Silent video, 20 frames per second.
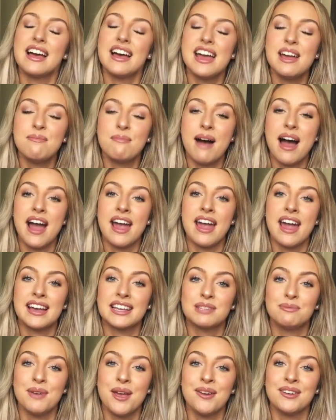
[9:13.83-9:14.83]
In my
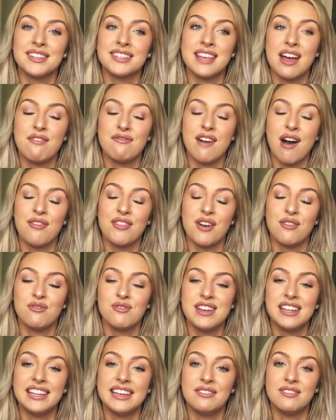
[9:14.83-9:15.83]
experience, I found that
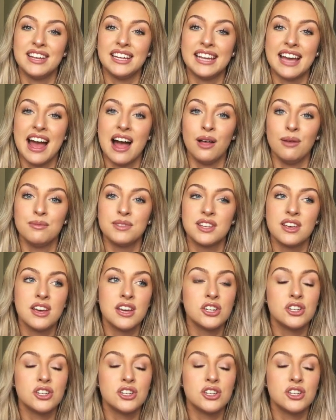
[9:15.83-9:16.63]
really, really helps.